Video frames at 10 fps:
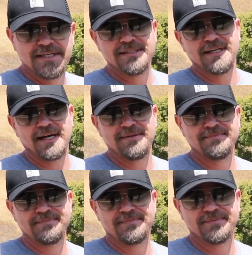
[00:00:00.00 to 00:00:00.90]
inside,
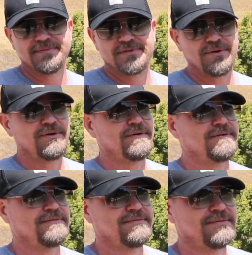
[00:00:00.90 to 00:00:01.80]

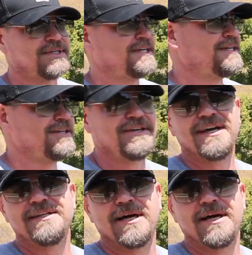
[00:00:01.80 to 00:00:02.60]
so you got